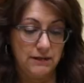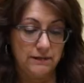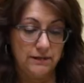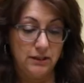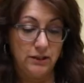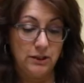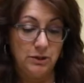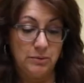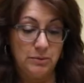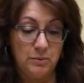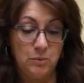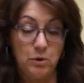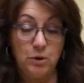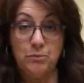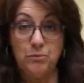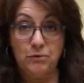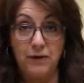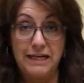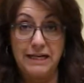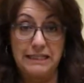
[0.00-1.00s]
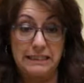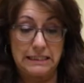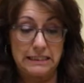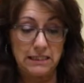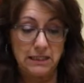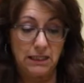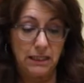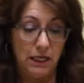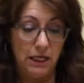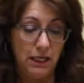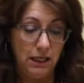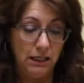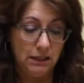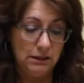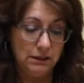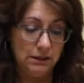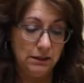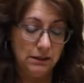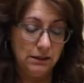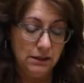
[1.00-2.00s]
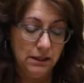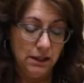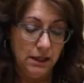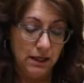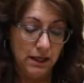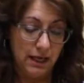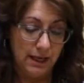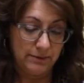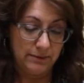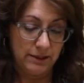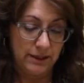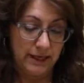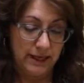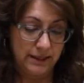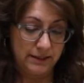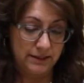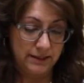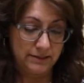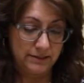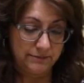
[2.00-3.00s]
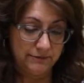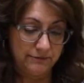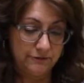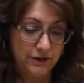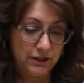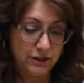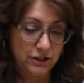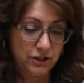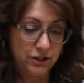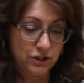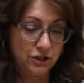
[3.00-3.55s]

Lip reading: it a little bit more brightness and color, I'm going to add some fresh